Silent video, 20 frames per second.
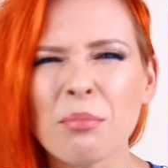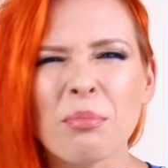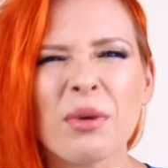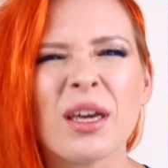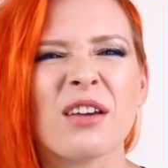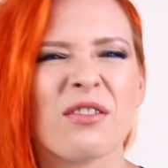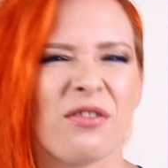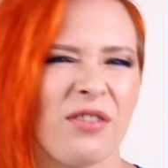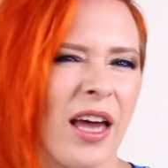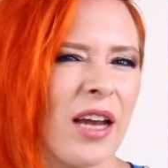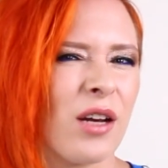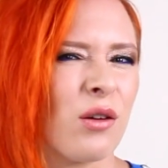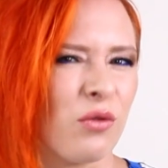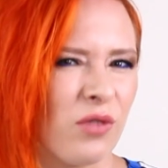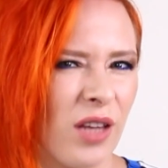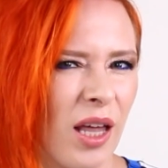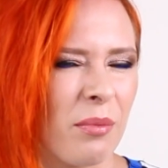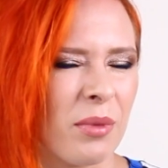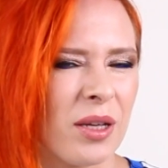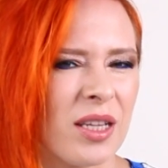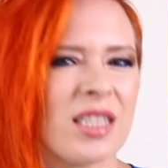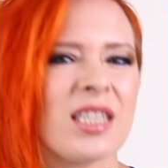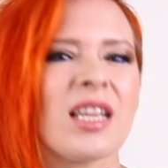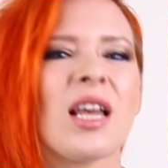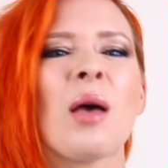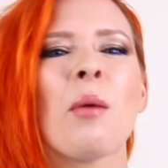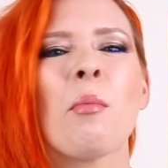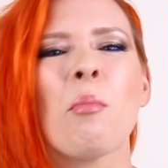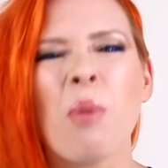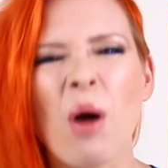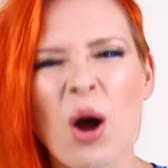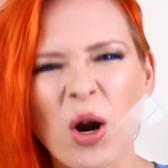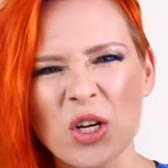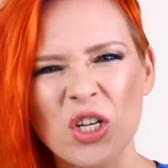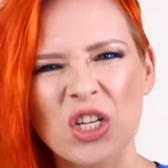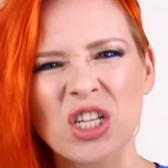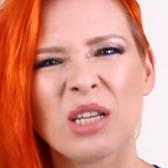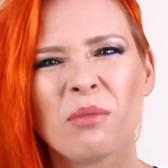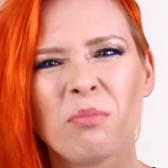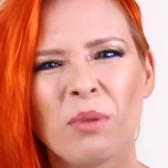a big fan of lemons,
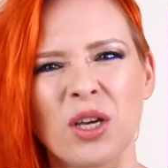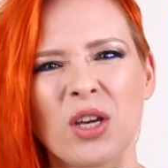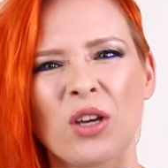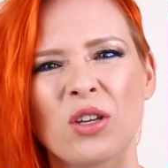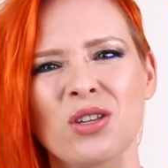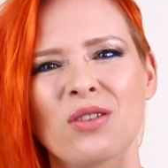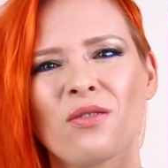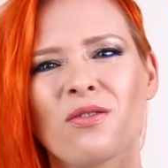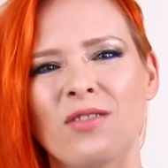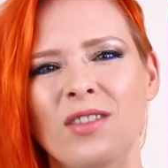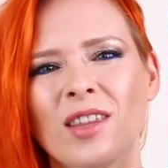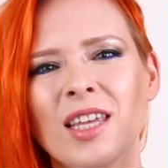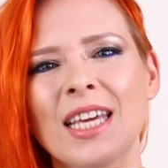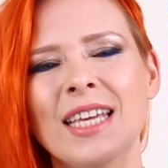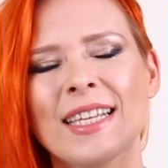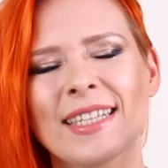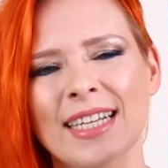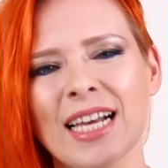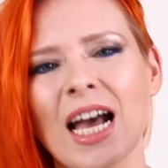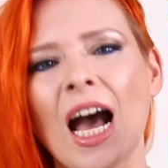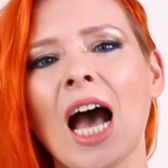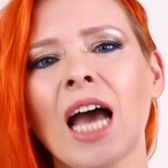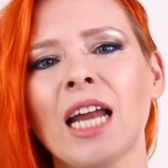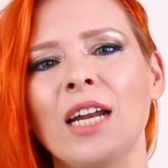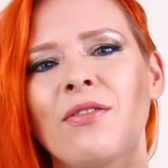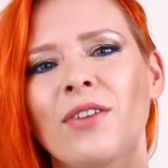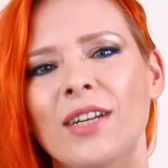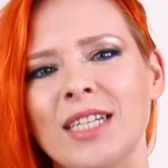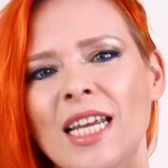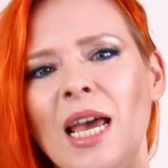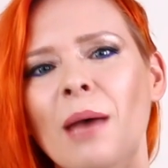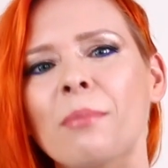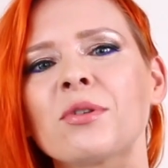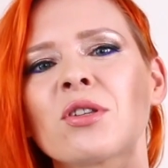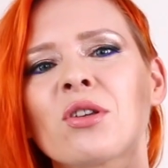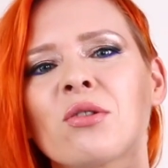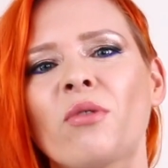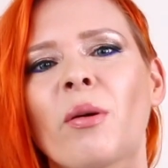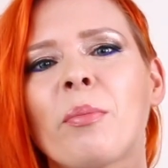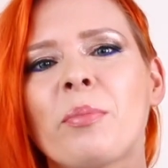partially because of these kind of attempts
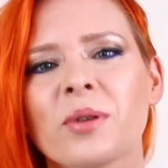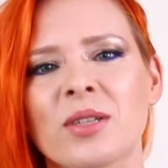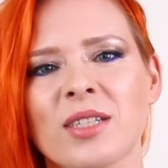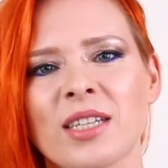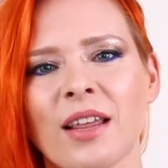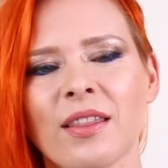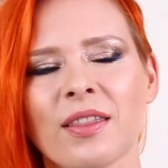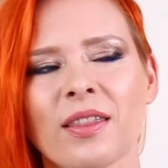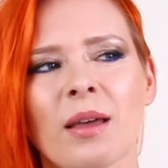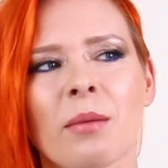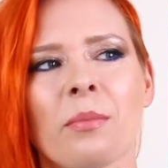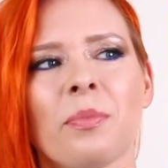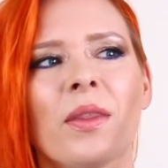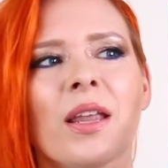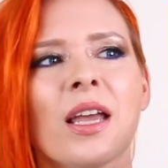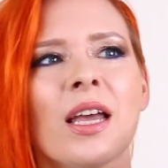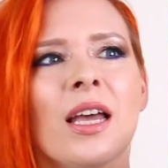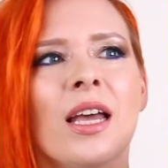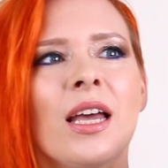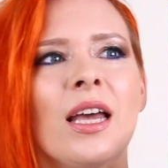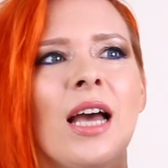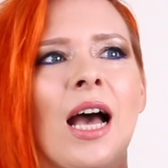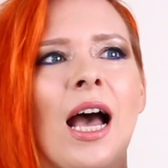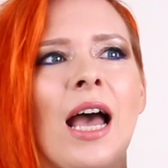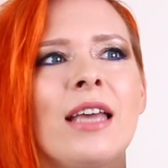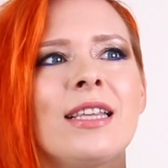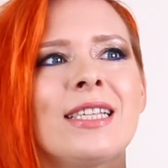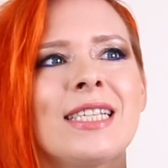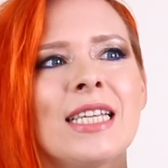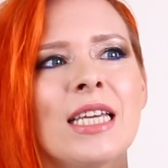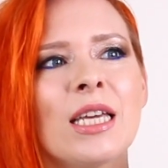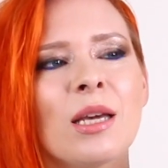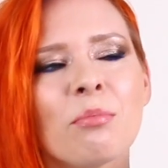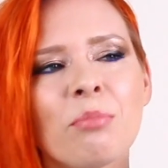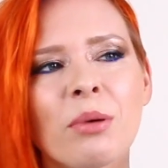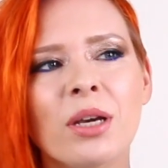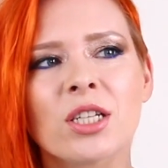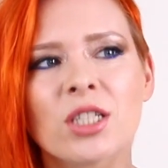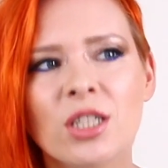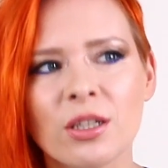to represent them. I see a
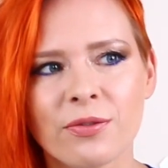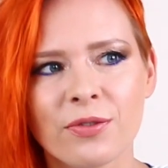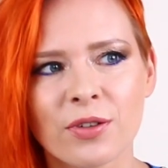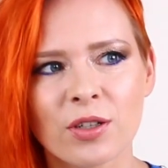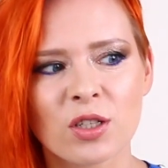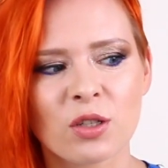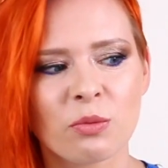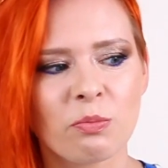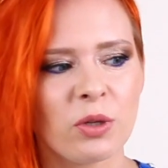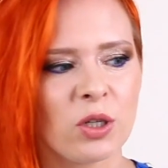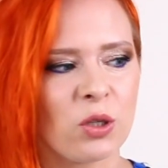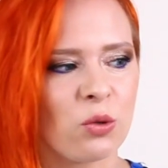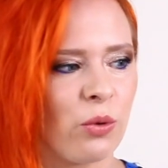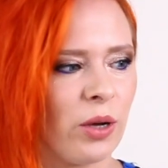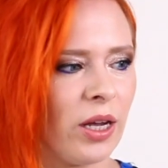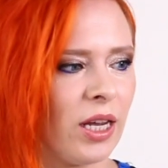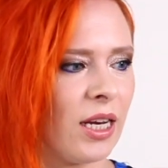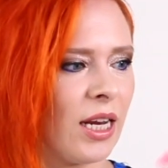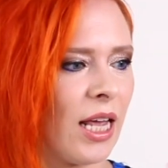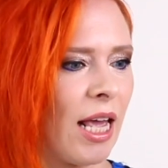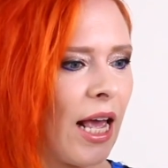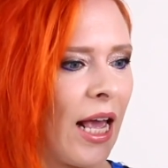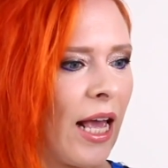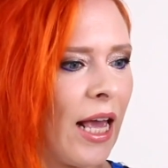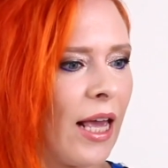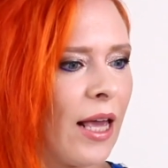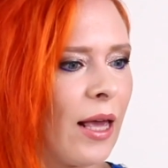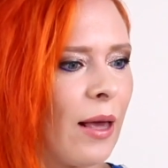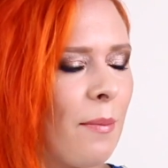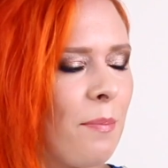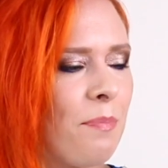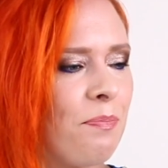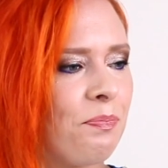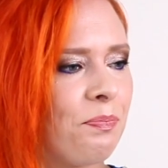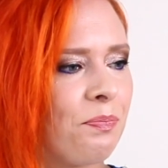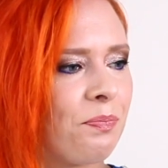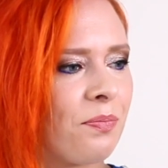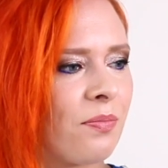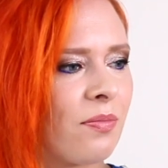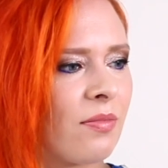big difference between a
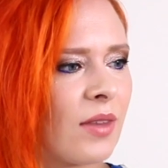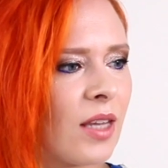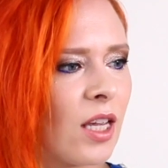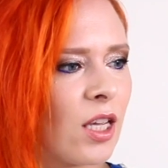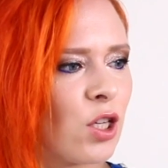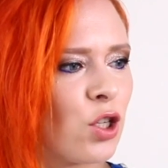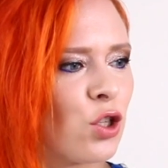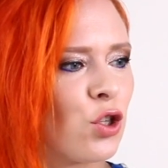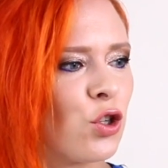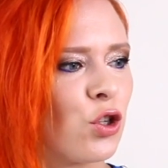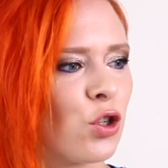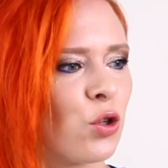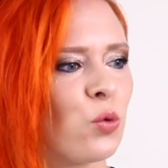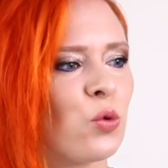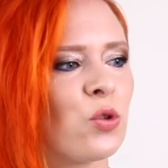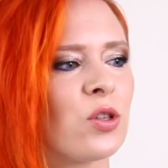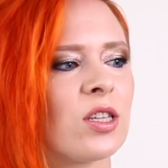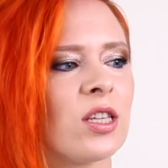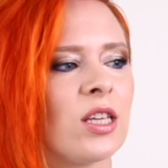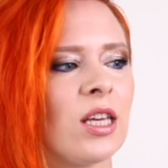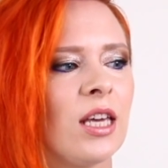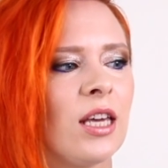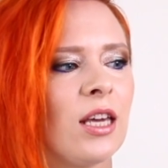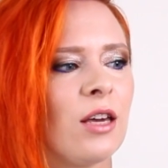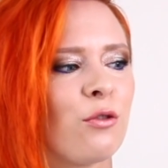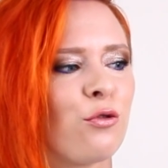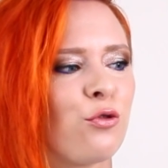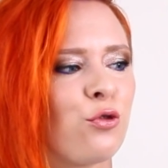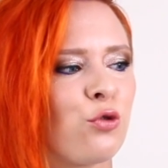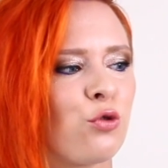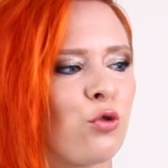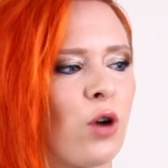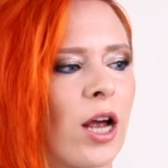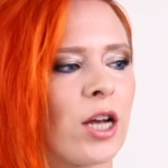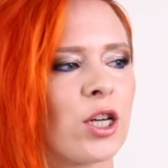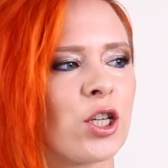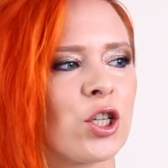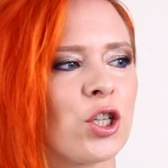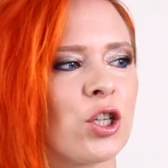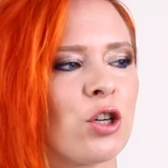juicy,
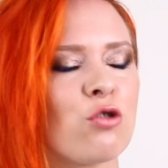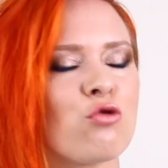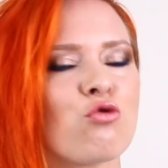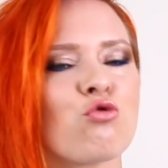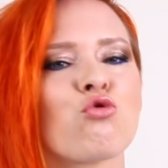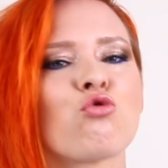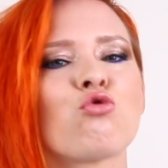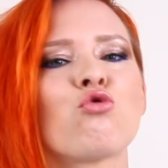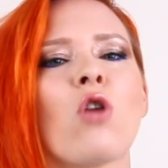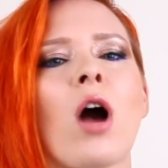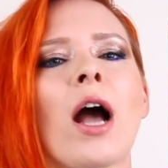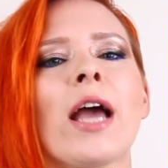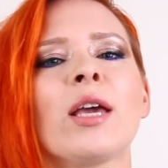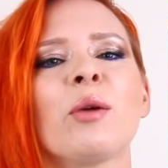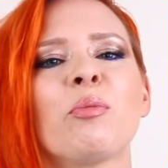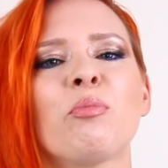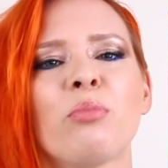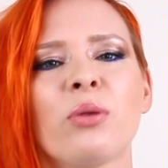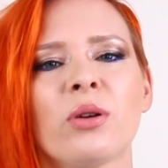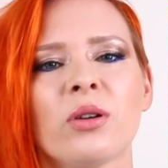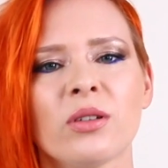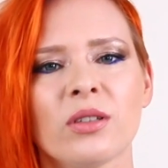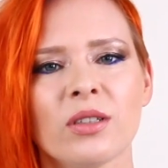fresh, ripe,